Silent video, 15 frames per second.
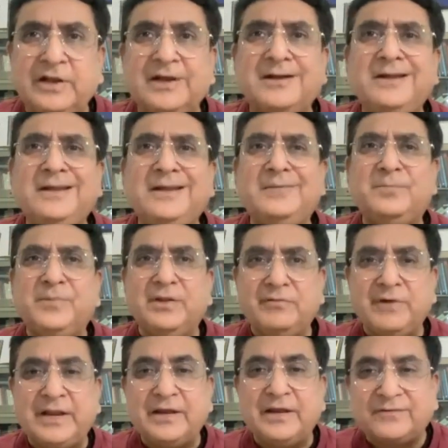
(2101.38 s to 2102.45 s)
really
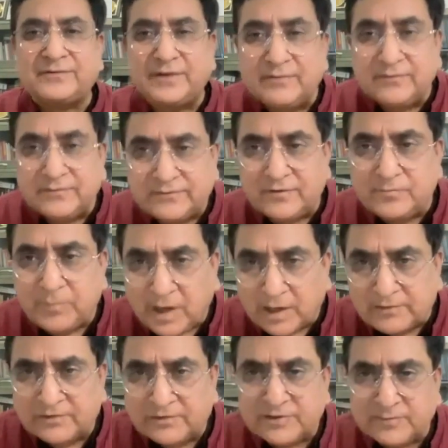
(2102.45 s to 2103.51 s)
very extensive
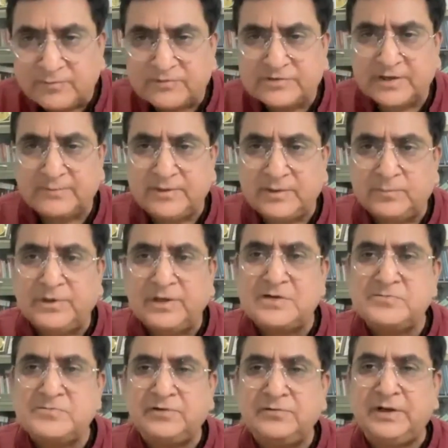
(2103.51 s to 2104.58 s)
partnership which has been
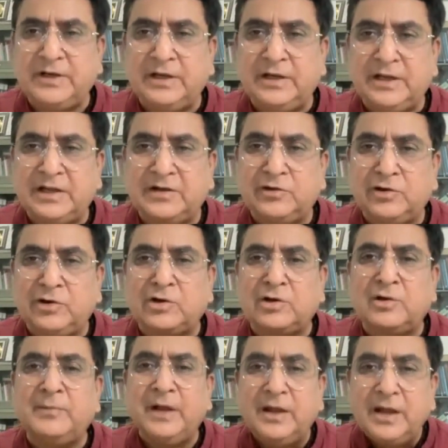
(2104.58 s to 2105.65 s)
built between India and
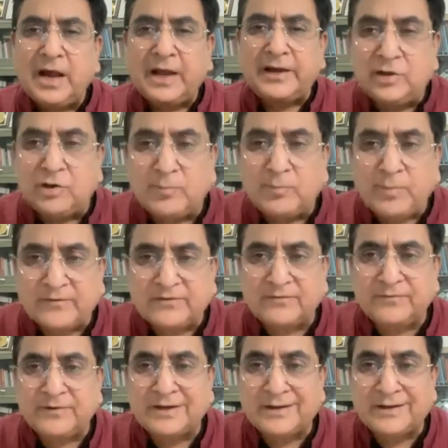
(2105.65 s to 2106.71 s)
Europe. And
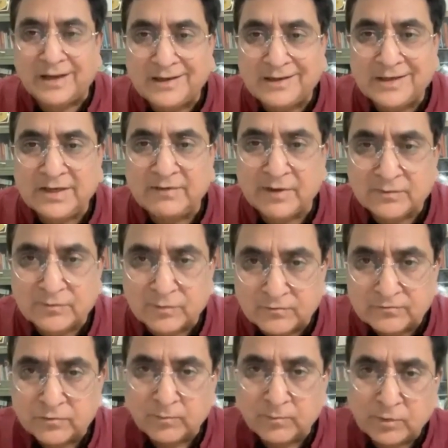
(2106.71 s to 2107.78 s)
Indo-Pacific narrative has
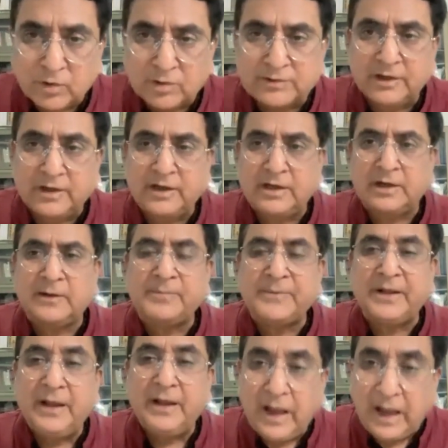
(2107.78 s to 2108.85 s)
also brought India
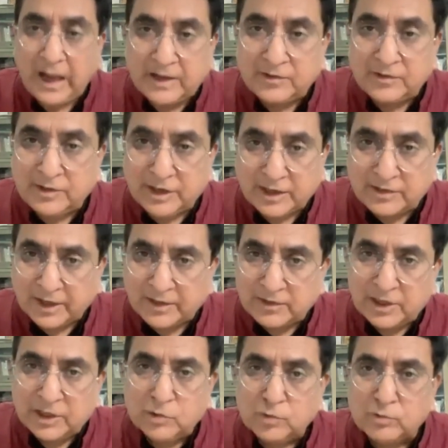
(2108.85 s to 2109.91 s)
and
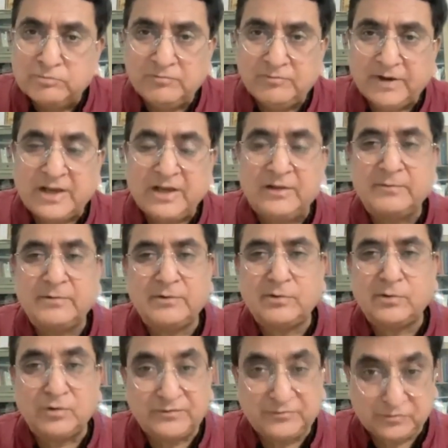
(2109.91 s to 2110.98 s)
EU very
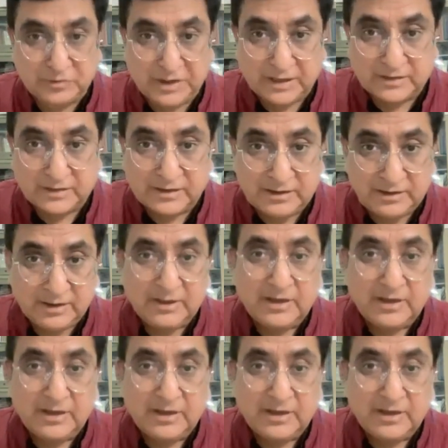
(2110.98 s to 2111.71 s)
close together,